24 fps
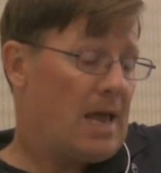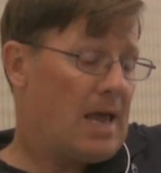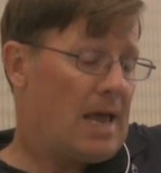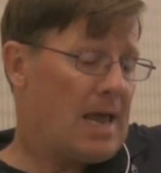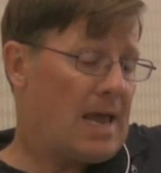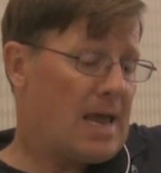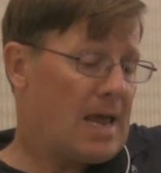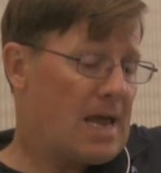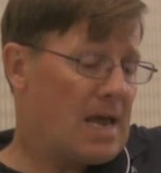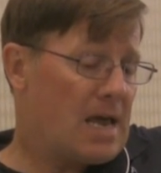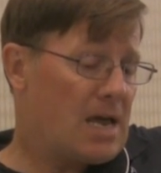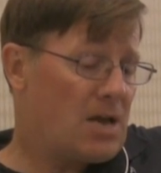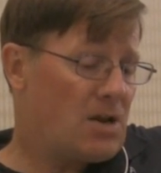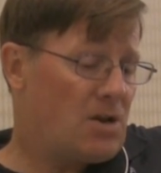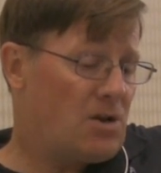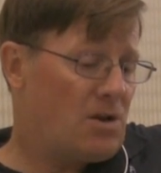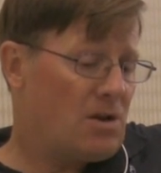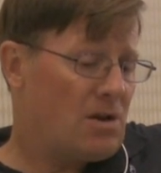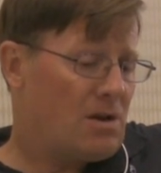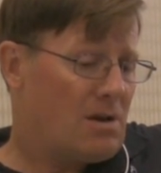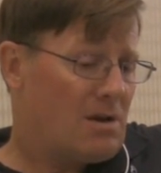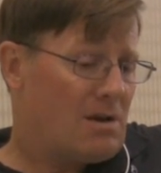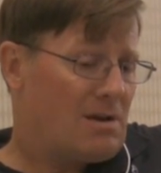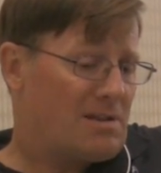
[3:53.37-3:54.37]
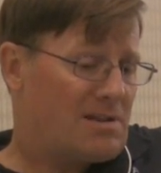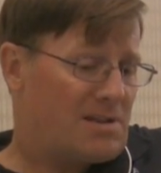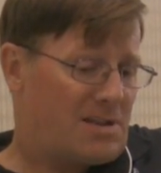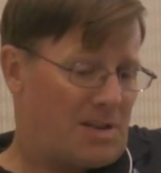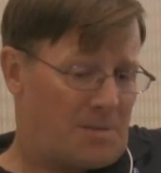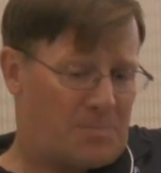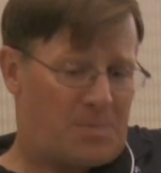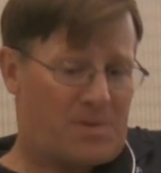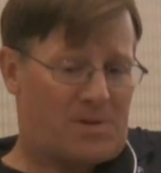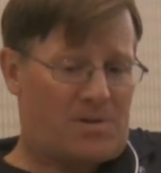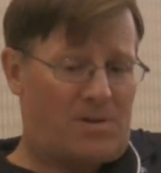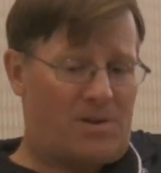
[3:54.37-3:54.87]
And
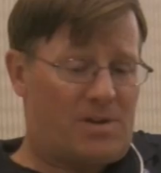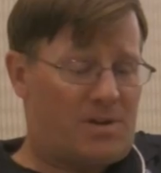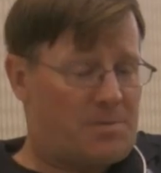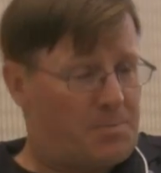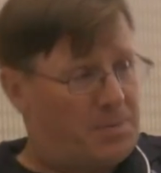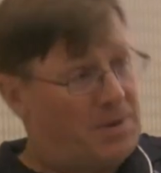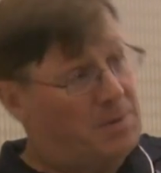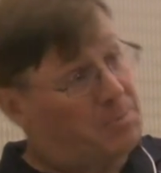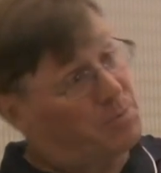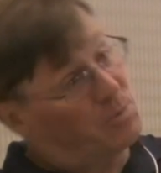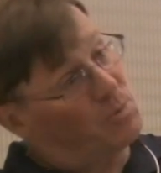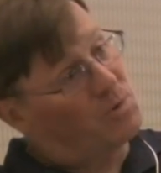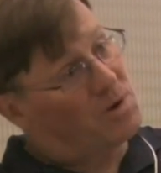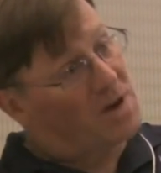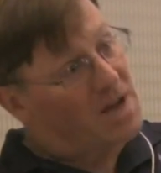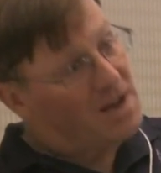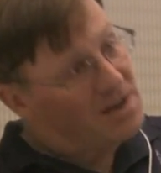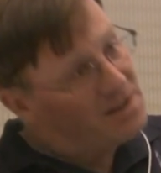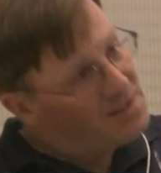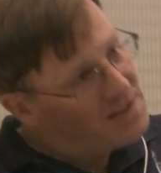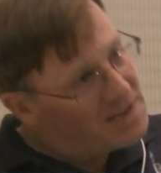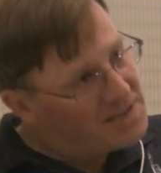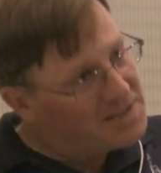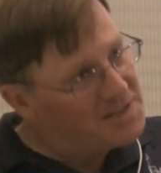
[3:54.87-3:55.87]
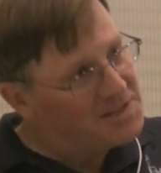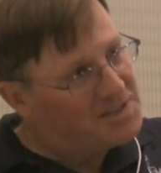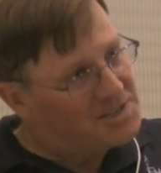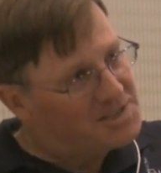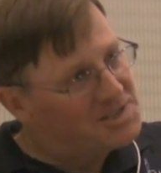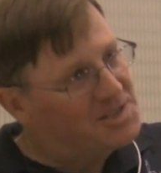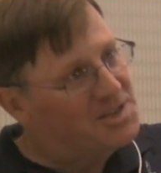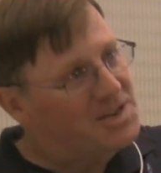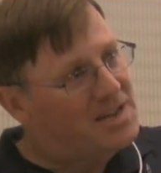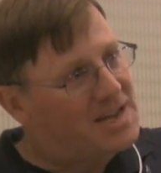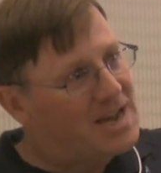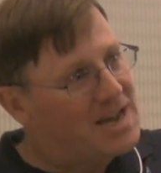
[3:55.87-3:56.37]
typically the people who got elected to
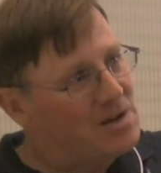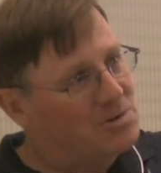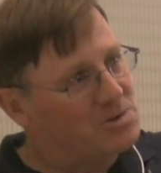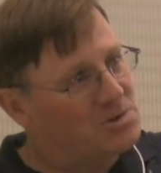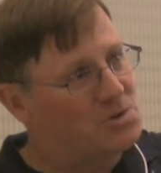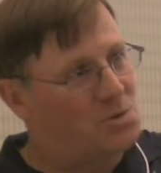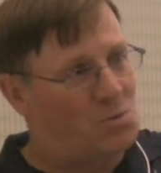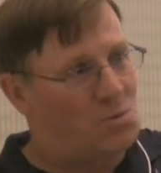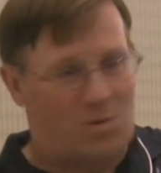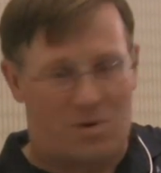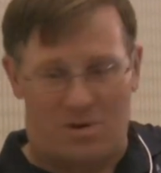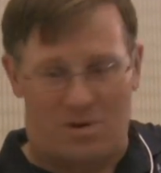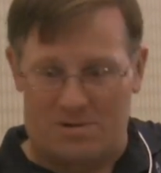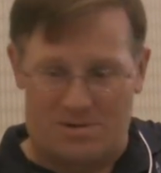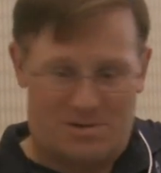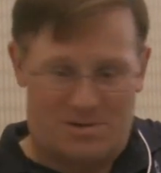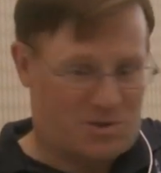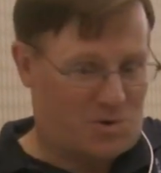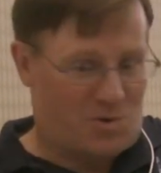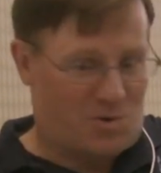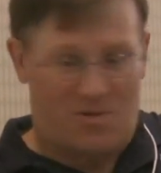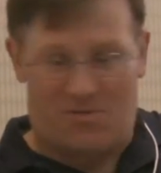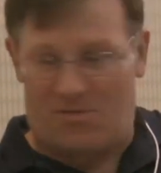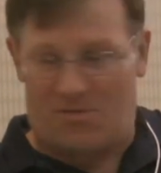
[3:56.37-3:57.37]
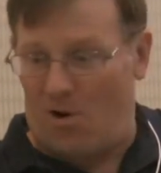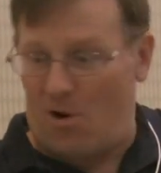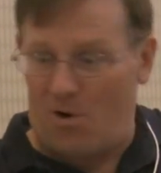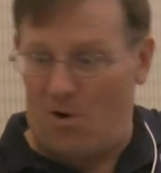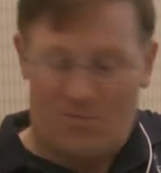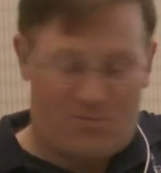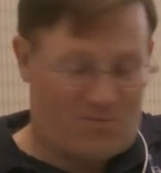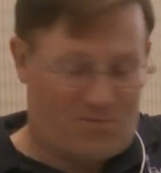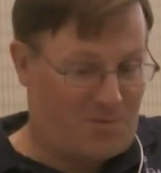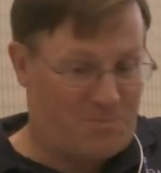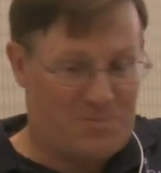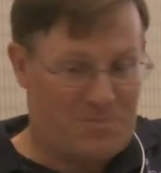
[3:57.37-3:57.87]
city council were sort of
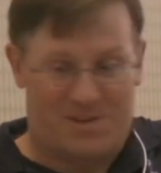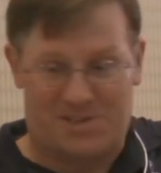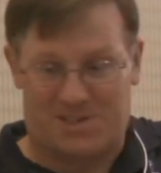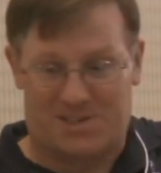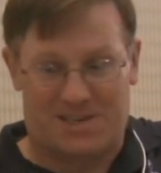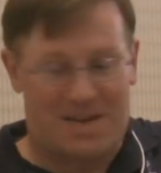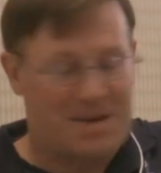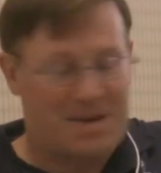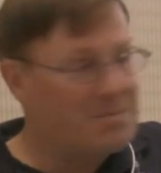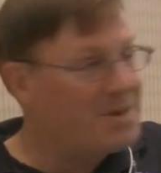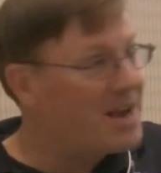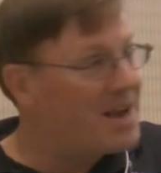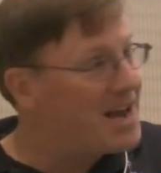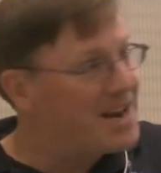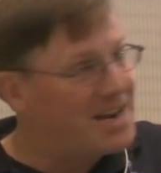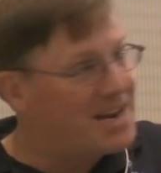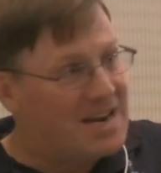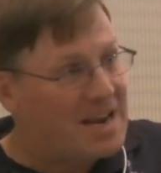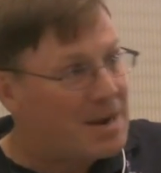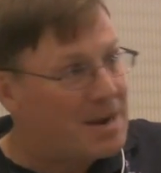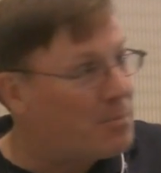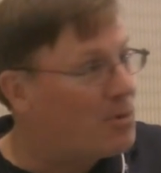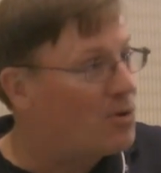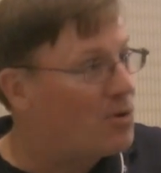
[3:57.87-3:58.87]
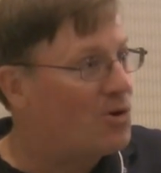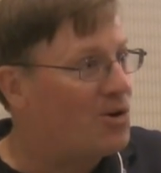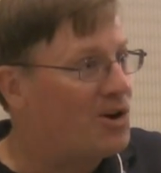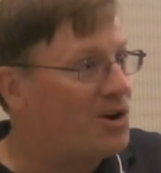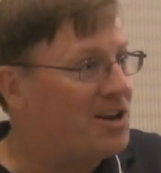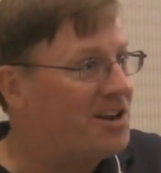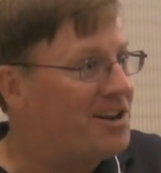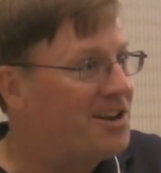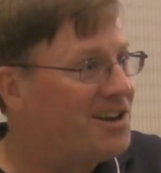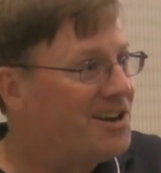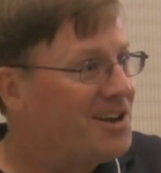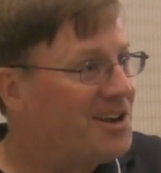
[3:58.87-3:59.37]
all from the same kind of
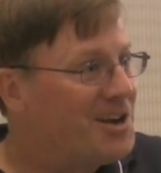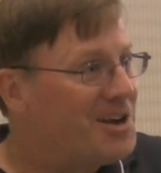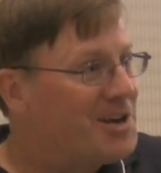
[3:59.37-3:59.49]
neighborhood.